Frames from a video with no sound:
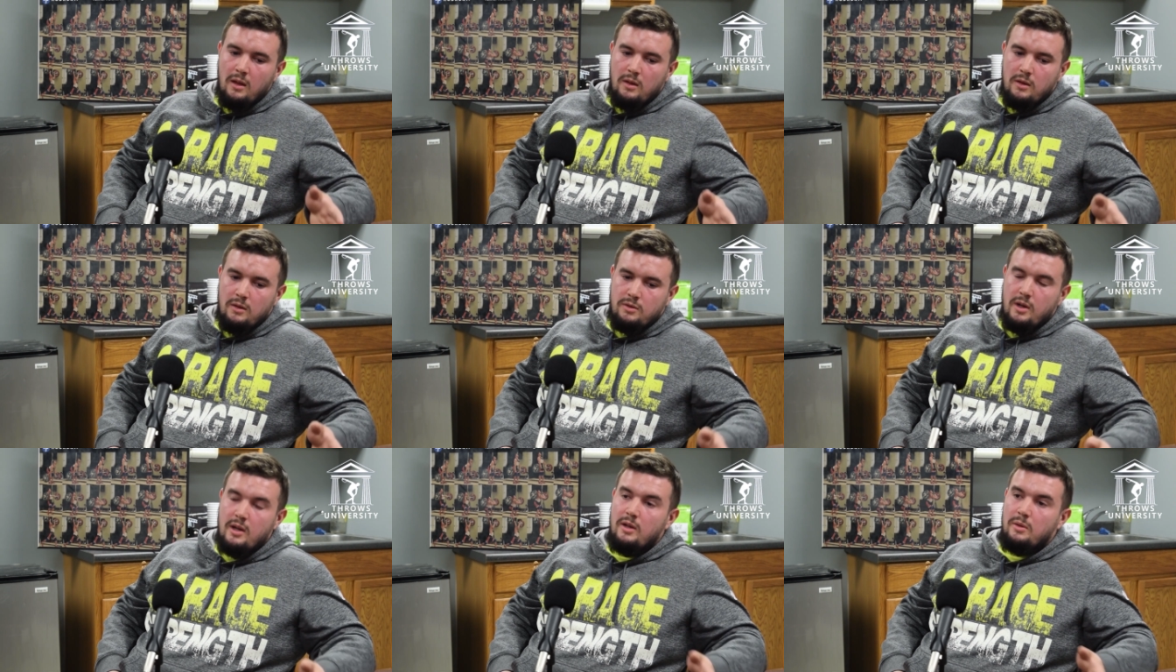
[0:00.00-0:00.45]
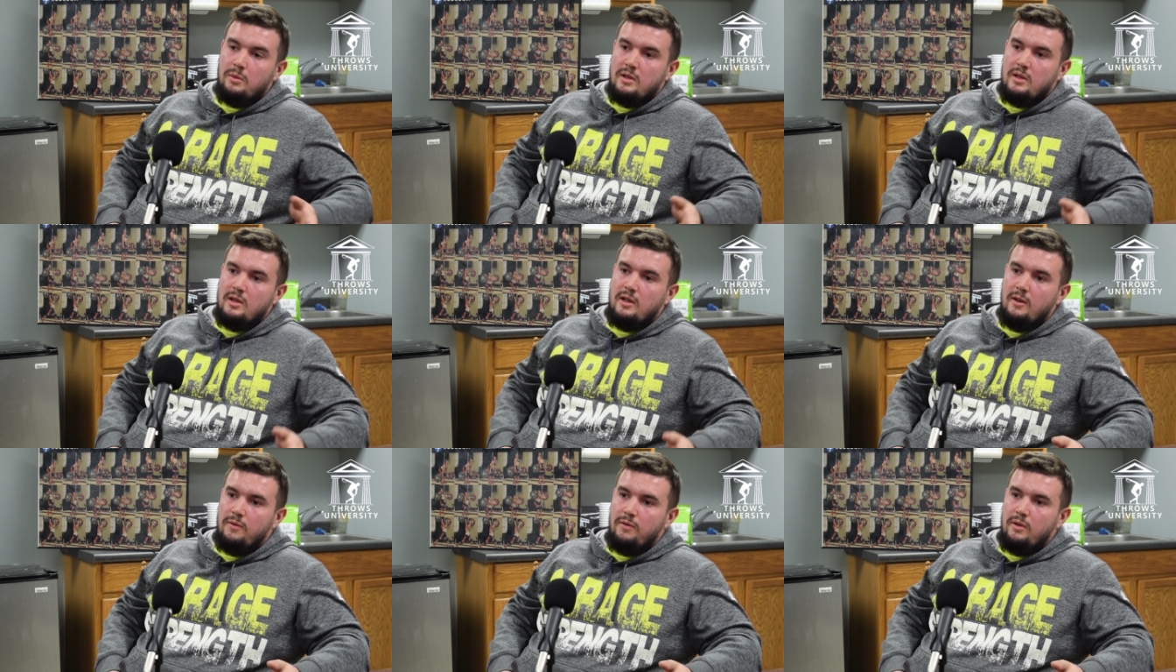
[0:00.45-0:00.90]
the training was
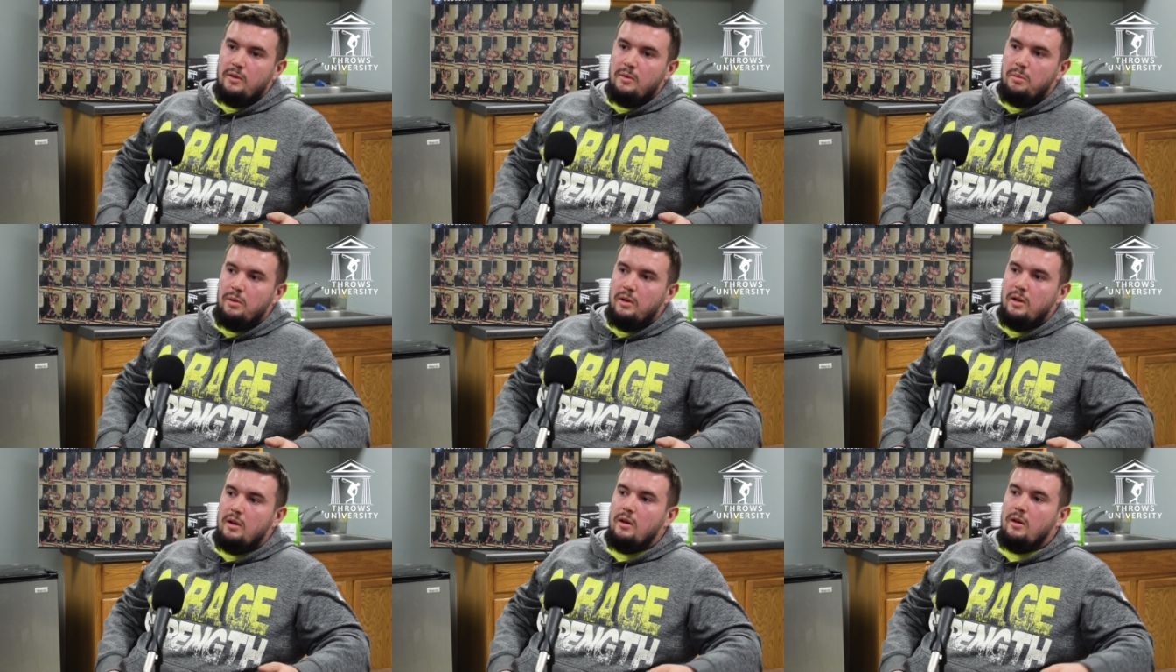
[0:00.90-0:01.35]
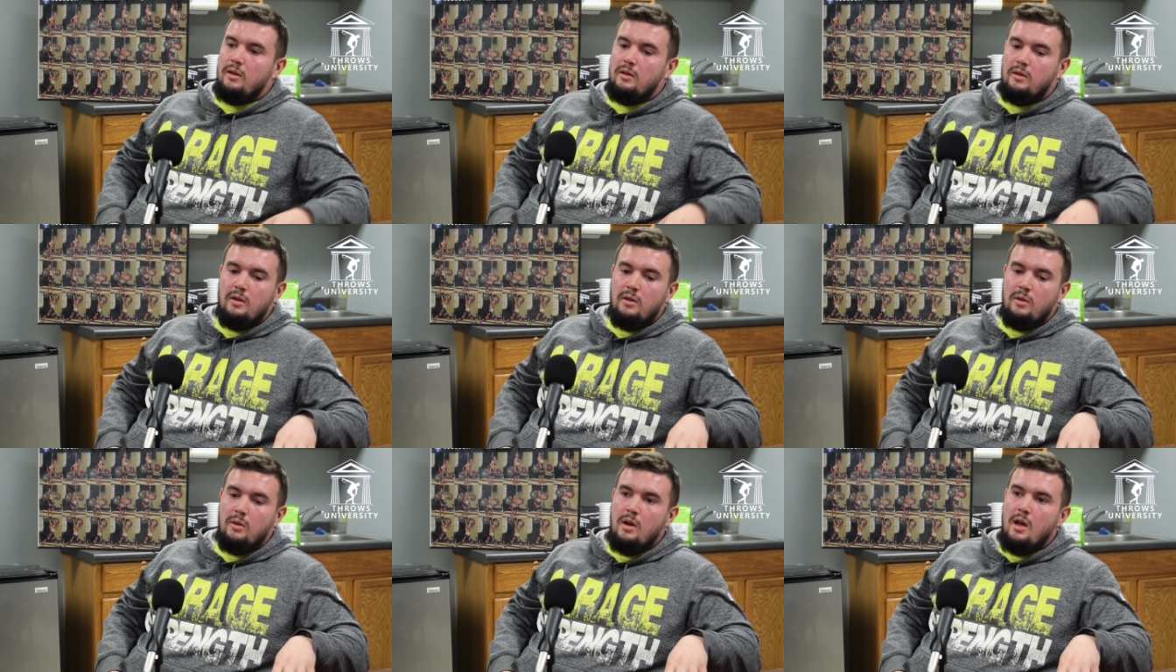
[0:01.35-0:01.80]
different, but it
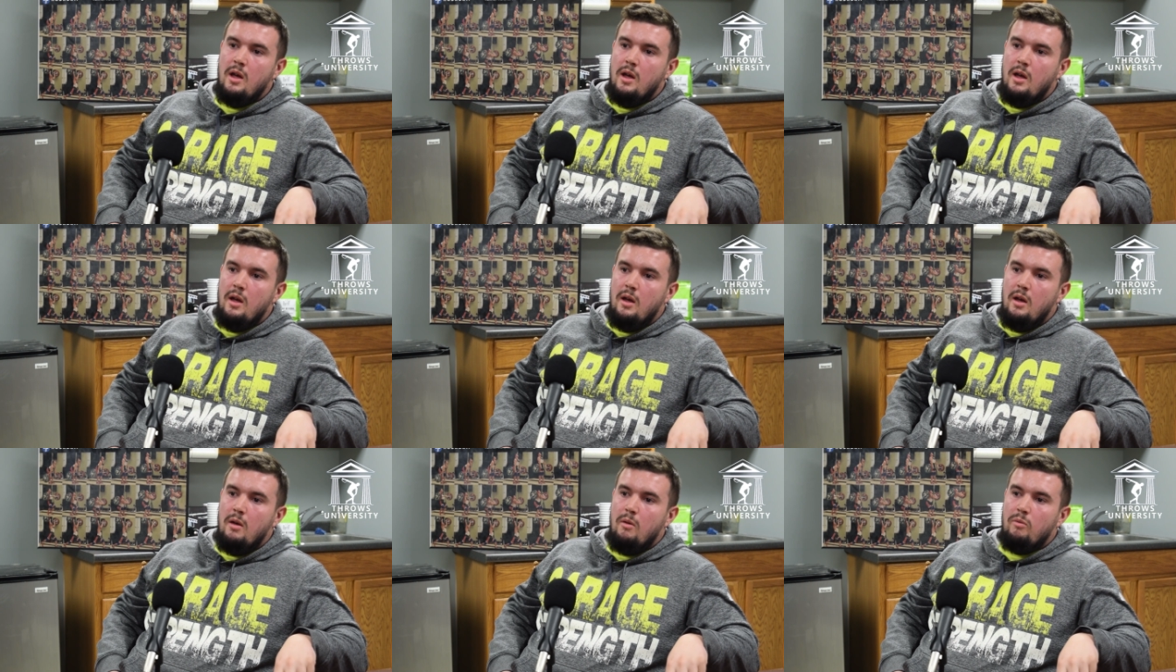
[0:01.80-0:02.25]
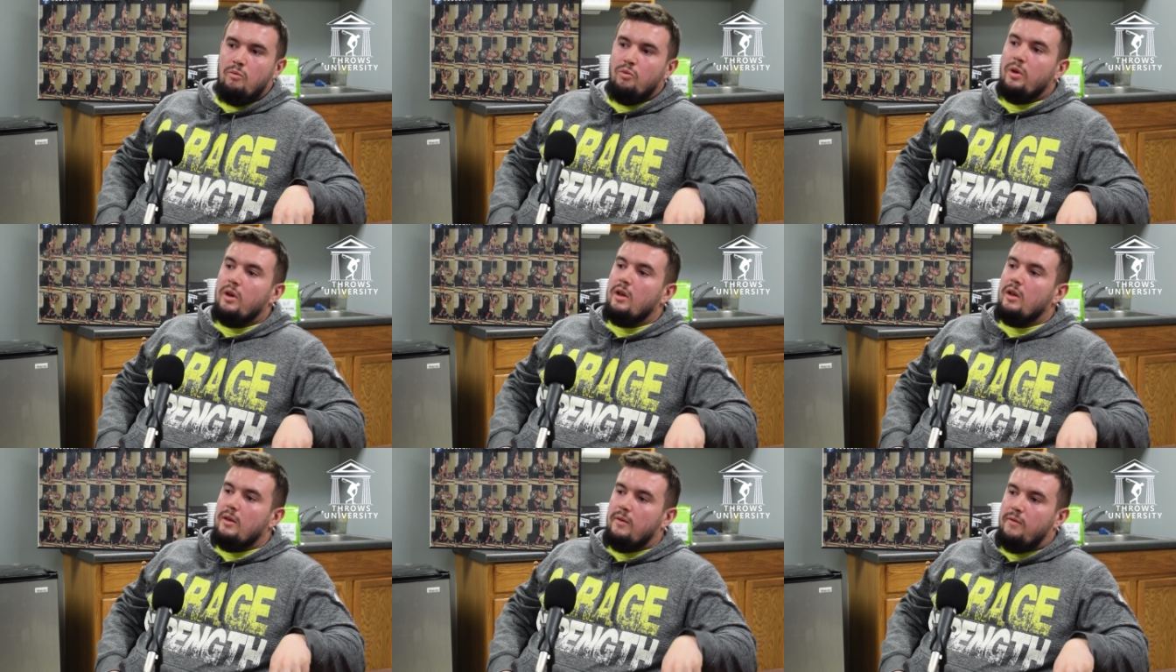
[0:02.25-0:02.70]
also
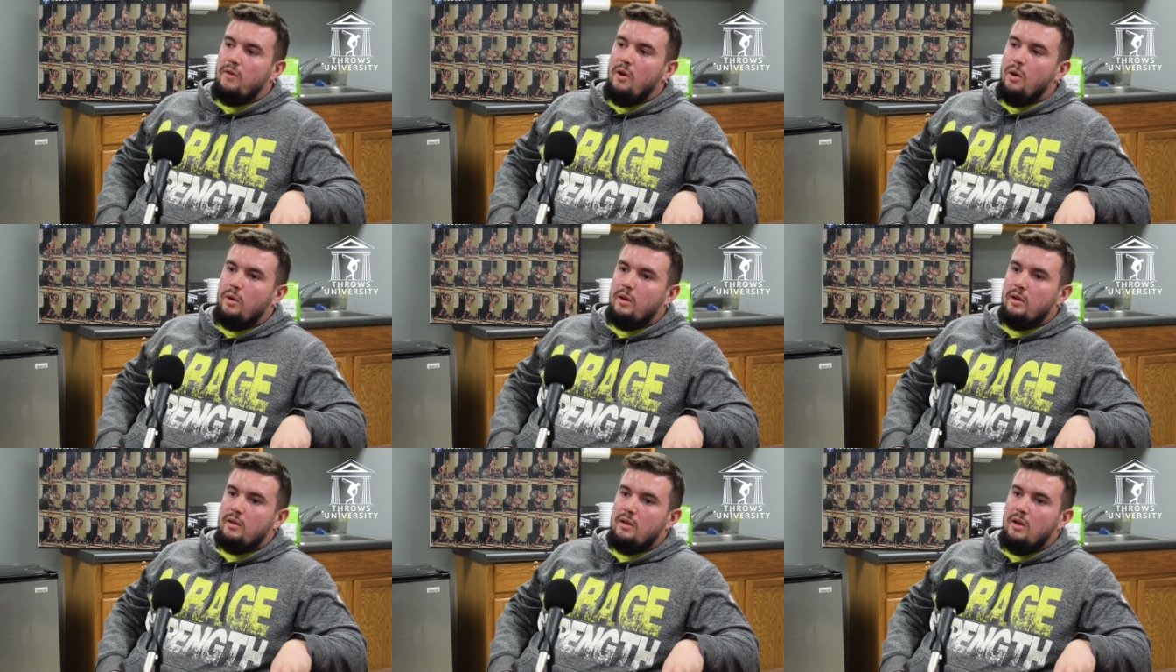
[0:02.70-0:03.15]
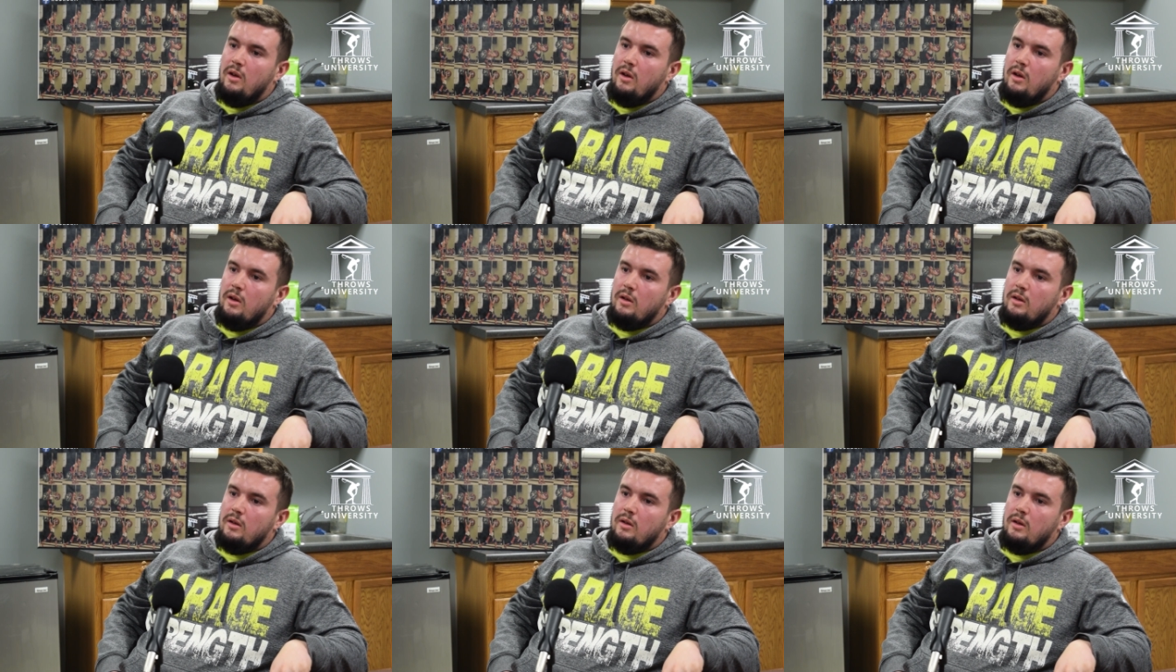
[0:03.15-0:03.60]
really focused
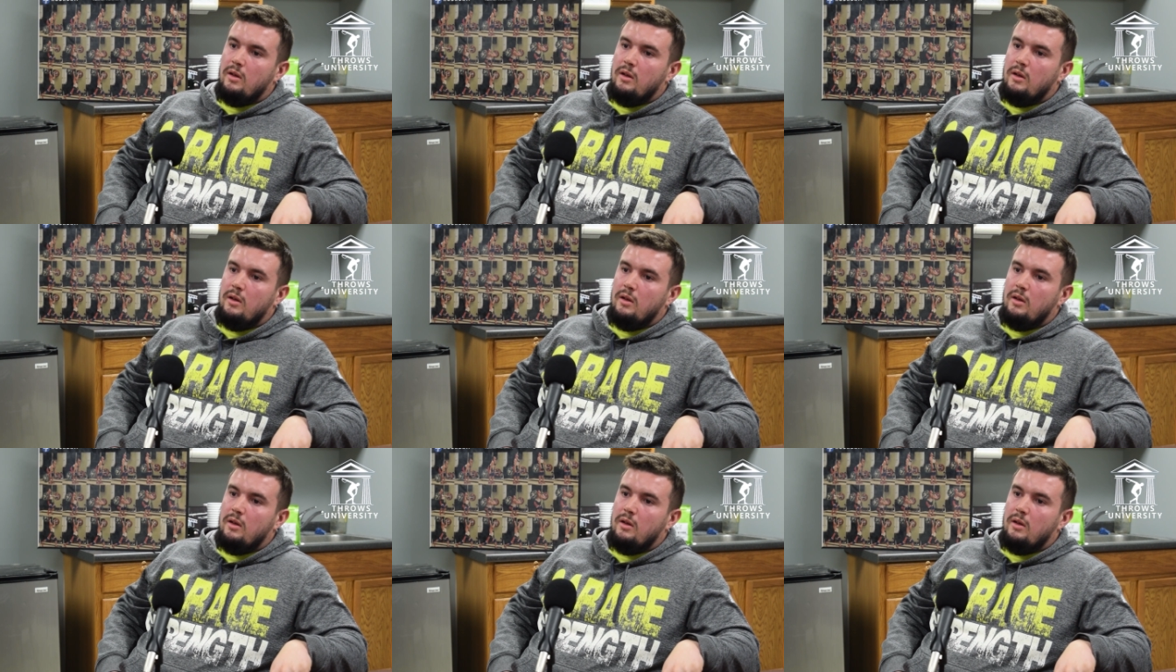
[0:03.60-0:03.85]
on